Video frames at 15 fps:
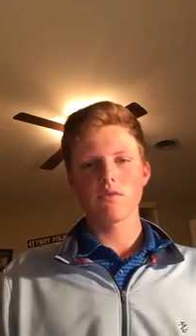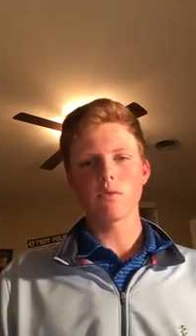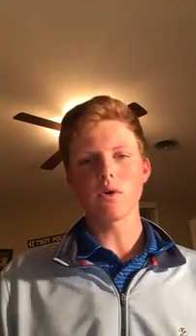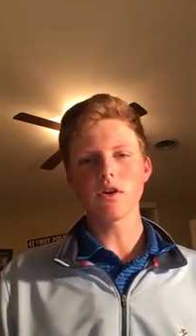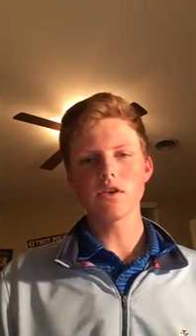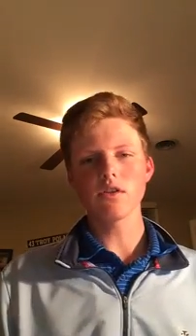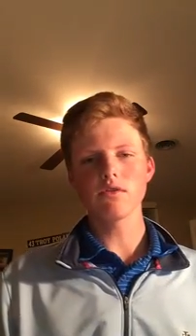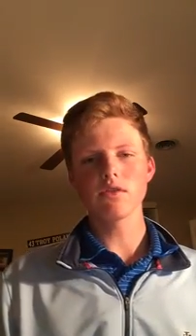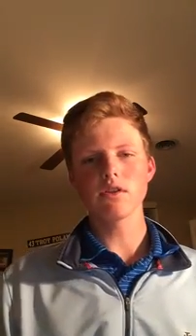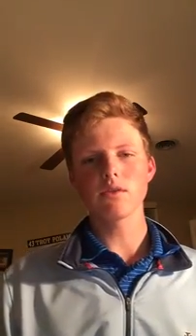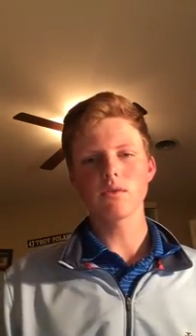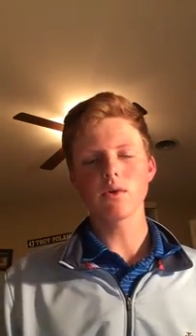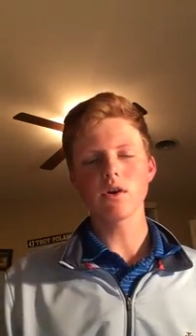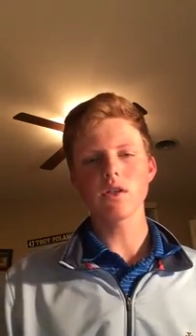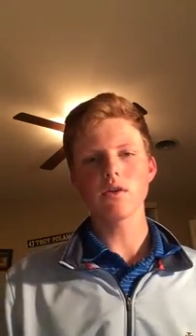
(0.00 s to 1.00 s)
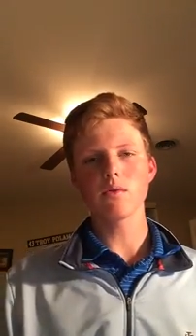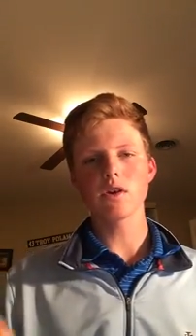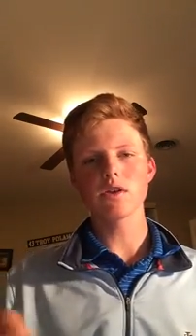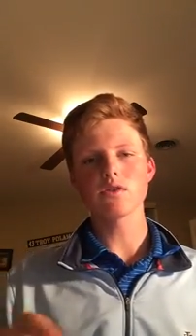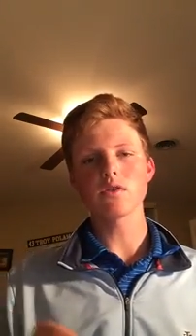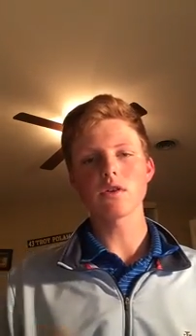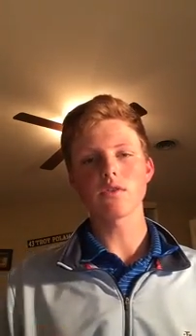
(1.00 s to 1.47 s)
one of the
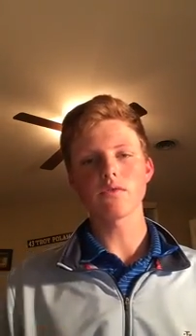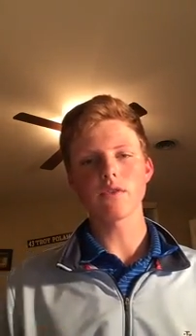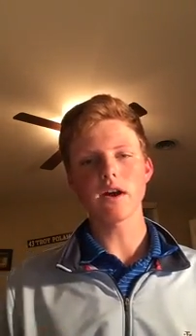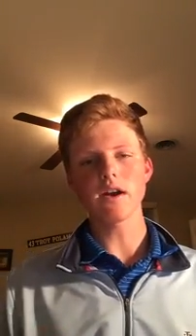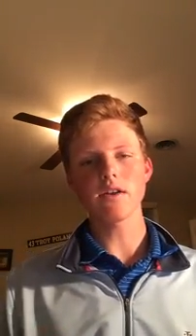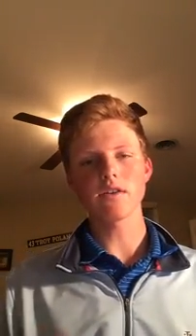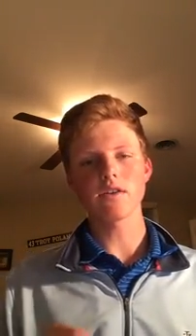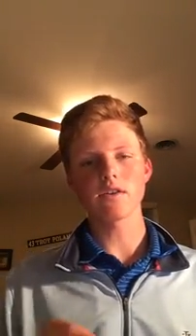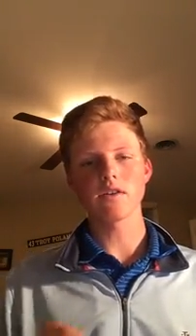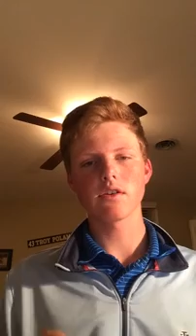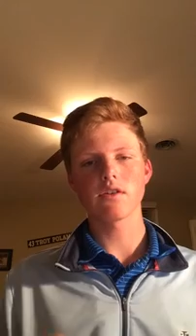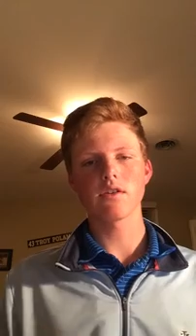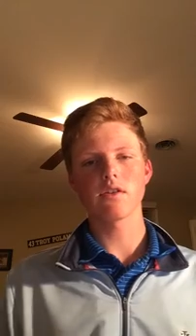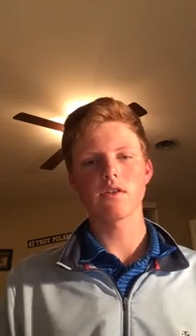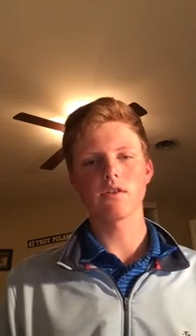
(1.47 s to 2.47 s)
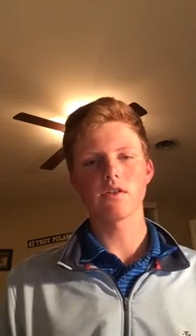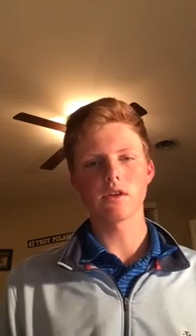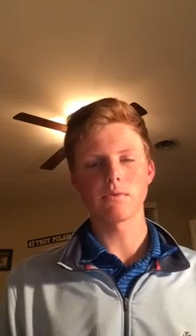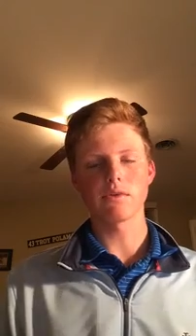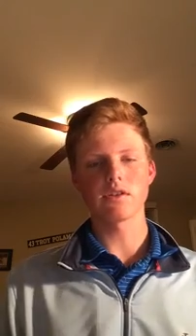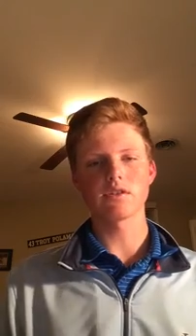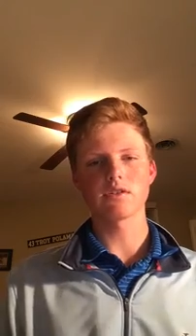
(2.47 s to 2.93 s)
ways you can find
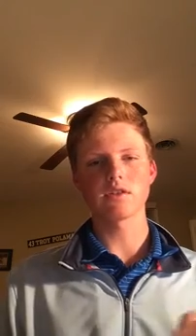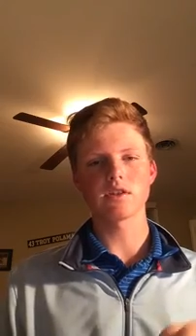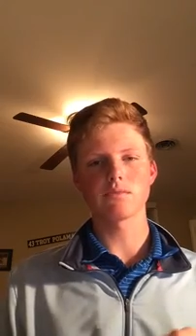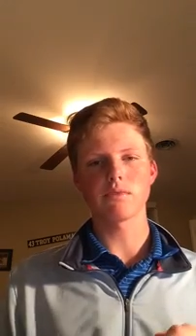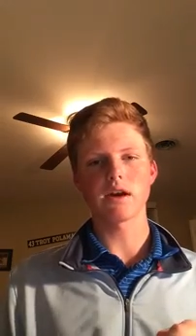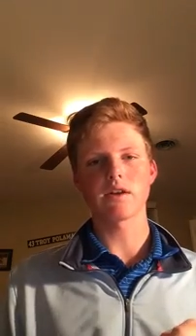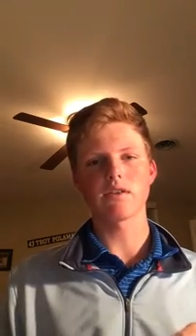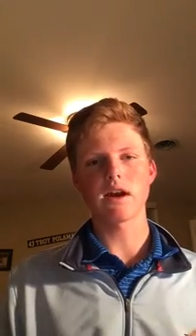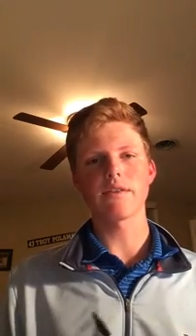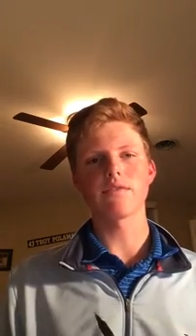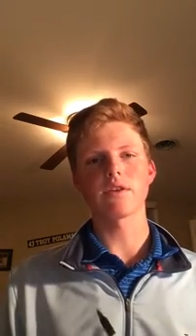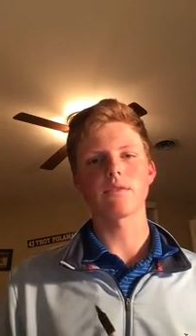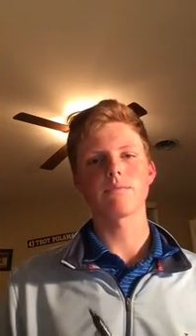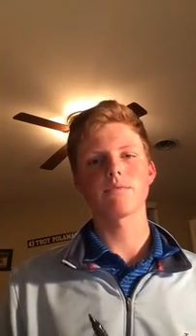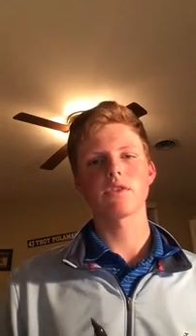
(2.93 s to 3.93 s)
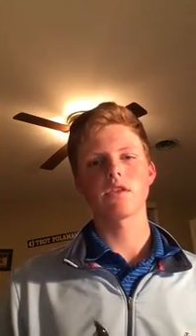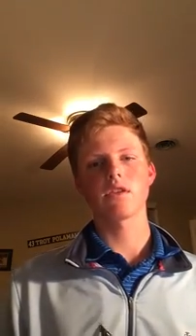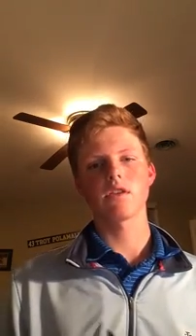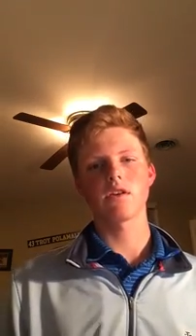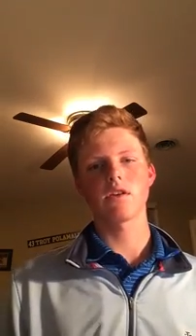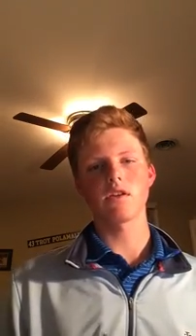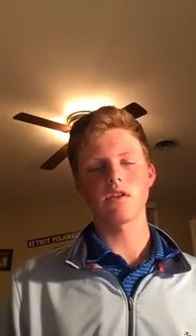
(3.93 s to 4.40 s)
limits is by graphing
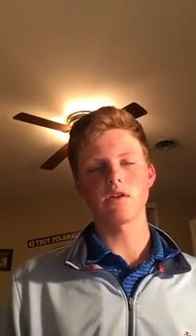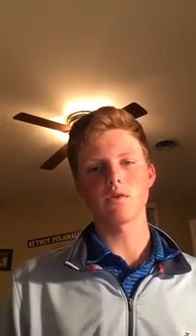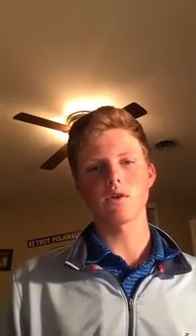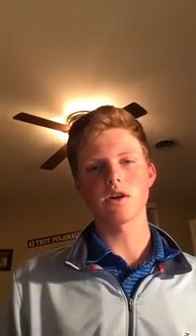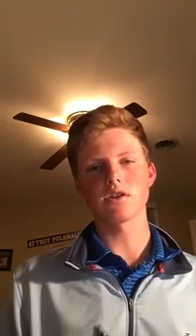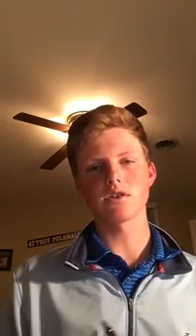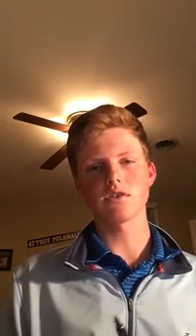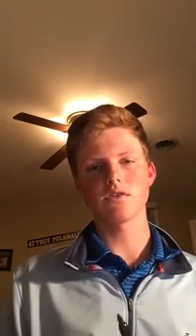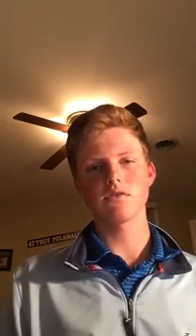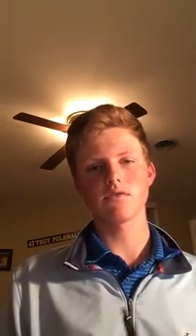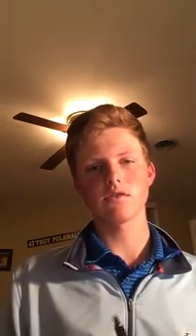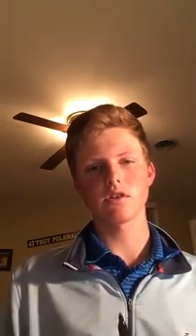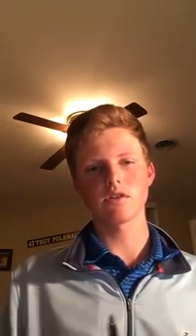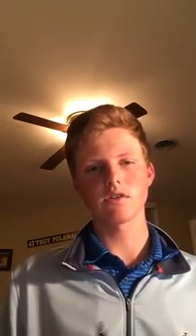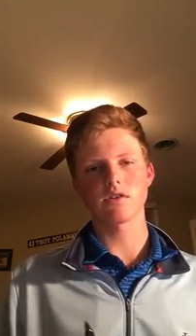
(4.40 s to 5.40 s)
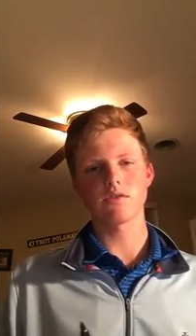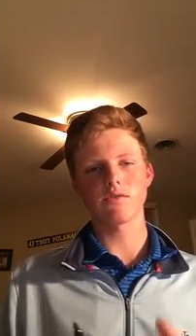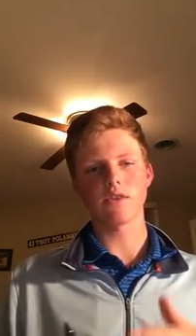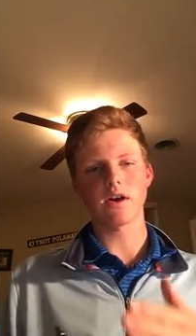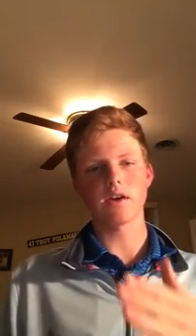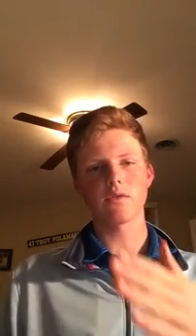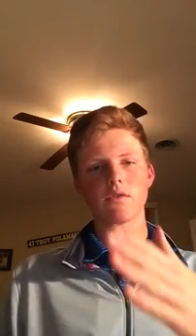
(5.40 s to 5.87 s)
an equation, and to
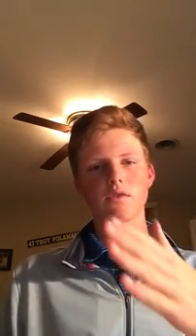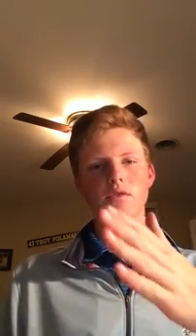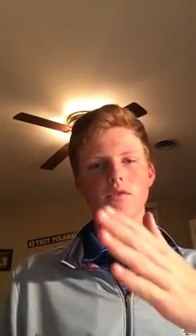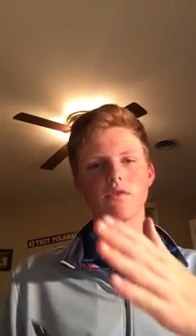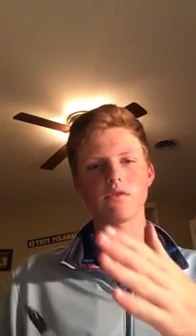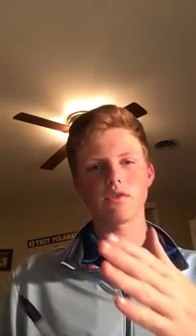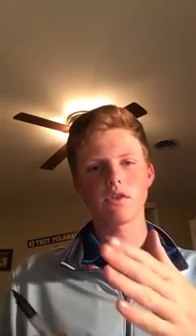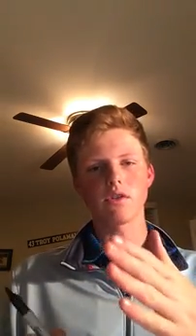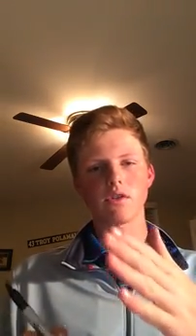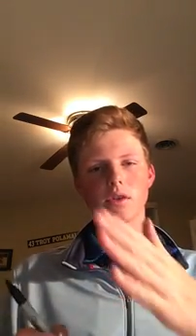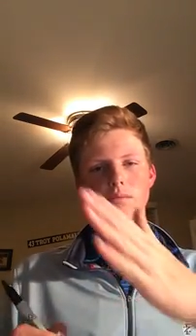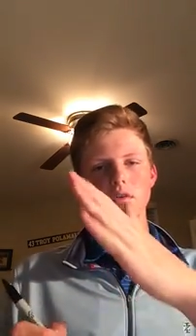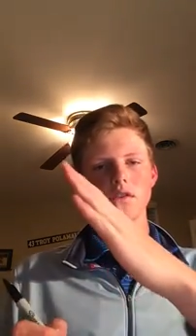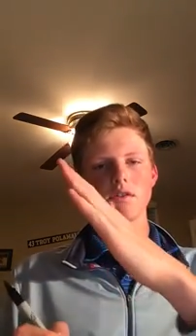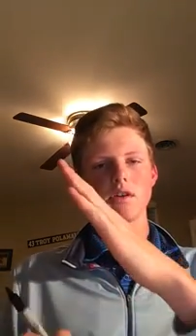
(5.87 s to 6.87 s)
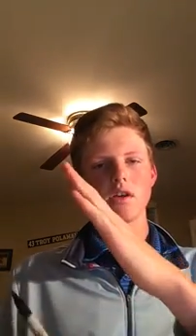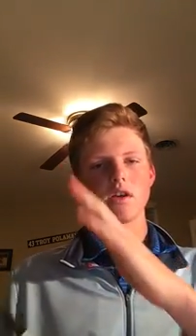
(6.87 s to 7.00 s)
find the limit.